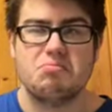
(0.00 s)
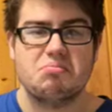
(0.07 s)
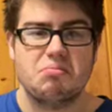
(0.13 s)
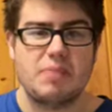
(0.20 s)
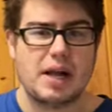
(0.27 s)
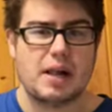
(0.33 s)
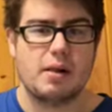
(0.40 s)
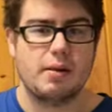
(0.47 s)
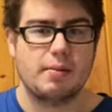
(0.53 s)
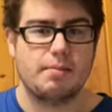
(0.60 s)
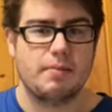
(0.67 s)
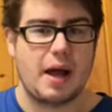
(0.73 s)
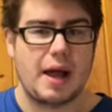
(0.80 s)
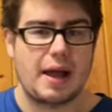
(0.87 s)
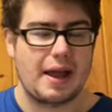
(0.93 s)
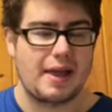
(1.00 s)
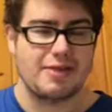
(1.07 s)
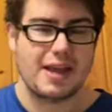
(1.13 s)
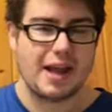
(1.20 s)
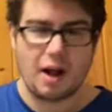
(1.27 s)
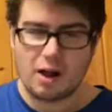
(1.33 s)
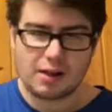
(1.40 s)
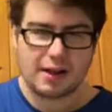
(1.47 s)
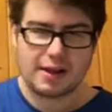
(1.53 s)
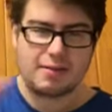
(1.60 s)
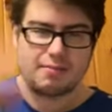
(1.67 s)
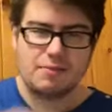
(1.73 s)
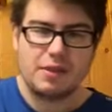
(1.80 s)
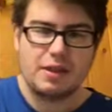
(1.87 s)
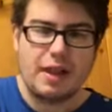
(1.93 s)
Michael My and they all
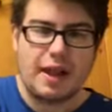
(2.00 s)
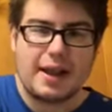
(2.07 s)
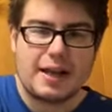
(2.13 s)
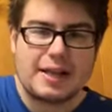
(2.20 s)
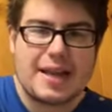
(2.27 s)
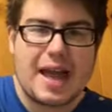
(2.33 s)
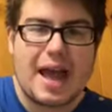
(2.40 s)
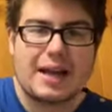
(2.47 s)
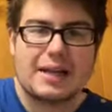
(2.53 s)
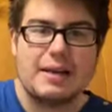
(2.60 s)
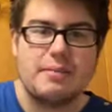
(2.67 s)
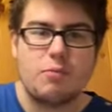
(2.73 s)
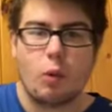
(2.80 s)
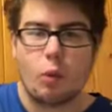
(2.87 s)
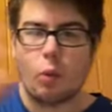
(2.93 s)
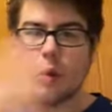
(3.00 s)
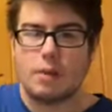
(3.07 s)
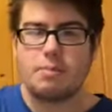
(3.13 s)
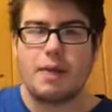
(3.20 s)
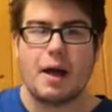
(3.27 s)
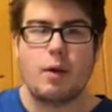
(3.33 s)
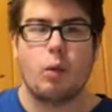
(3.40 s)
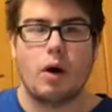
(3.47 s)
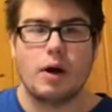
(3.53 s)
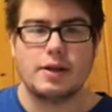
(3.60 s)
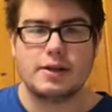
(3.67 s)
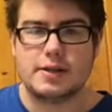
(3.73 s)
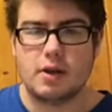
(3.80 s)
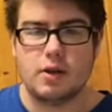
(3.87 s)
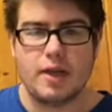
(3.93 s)
like attacked him one by one.
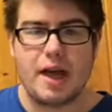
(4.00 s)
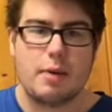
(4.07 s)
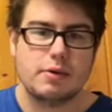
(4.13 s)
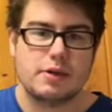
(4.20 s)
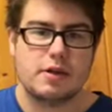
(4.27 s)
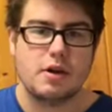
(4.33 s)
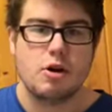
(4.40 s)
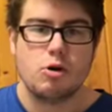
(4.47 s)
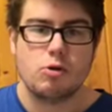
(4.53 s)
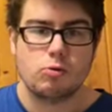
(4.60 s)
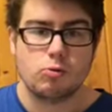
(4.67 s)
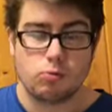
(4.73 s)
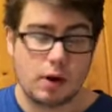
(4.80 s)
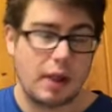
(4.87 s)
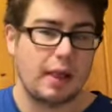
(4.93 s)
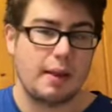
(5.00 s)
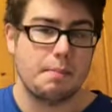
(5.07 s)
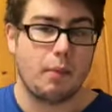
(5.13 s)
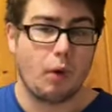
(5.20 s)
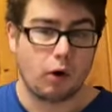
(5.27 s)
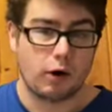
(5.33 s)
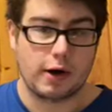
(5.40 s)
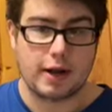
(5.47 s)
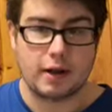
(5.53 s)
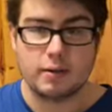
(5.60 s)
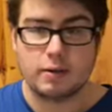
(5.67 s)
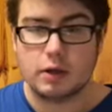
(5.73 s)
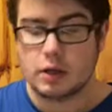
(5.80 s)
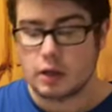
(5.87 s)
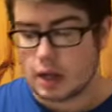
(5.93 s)
So that was really boring.
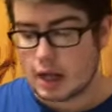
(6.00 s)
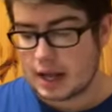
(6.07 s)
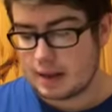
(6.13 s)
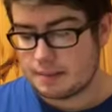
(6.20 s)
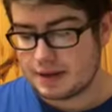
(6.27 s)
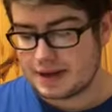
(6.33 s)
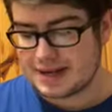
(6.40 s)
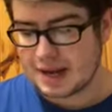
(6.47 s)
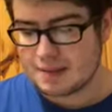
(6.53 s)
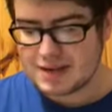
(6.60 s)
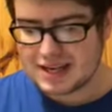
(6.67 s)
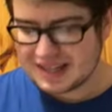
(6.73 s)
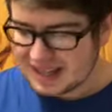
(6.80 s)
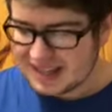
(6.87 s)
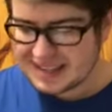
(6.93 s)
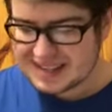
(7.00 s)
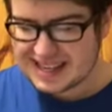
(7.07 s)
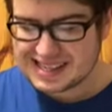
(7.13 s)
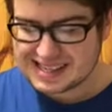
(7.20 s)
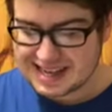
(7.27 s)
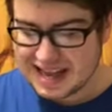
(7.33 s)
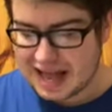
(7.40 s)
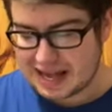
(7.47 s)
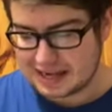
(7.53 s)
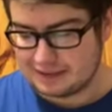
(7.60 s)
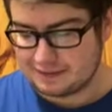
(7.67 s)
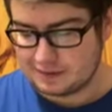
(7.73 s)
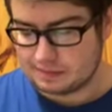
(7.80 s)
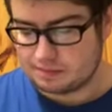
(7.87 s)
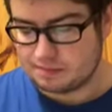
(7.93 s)
Uh, but I mean, it's it's kind
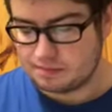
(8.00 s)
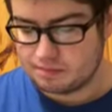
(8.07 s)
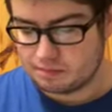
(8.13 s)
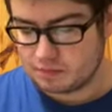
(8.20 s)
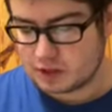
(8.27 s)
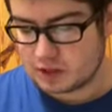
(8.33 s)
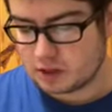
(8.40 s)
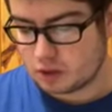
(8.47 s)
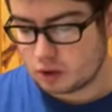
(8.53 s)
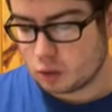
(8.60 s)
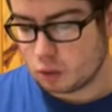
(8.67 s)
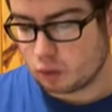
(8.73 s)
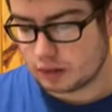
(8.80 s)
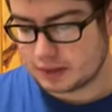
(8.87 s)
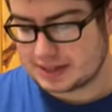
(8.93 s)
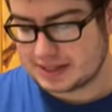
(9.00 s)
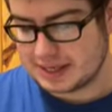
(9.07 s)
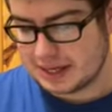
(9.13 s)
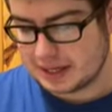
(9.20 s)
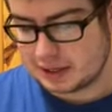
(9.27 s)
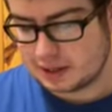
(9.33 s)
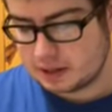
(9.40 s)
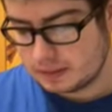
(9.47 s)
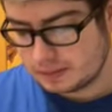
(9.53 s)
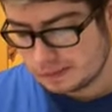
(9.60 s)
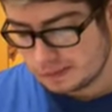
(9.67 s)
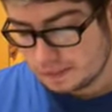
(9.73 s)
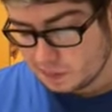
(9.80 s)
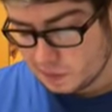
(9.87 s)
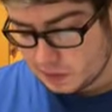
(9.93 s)
of a cool scene.
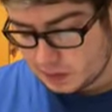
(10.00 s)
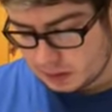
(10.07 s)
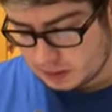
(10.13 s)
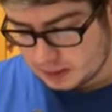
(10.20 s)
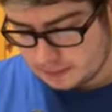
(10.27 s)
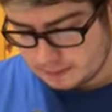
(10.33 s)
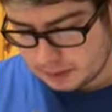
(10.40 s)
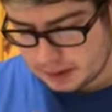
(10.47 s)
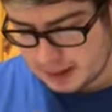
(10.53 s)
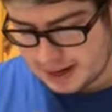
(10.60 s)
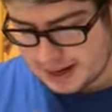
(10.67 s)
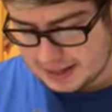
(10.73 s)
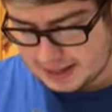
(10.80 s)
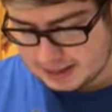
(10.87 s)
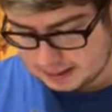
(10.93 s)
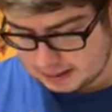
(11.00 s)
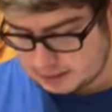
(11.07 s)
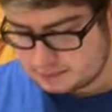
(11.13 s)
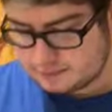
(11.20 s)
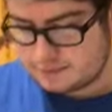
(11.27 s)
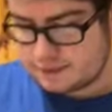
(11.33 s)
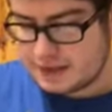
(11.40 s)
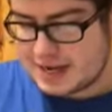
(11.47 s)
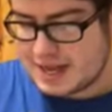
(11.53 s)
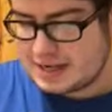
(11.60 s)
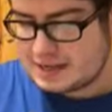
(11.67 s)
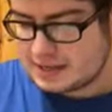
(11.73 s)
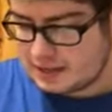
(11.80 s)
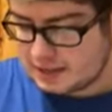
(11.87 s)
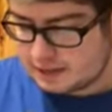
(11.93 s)
Number eight is
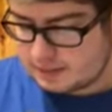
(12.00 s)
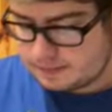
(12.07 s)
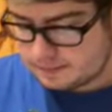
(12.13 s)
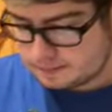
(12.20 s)
Vanessa.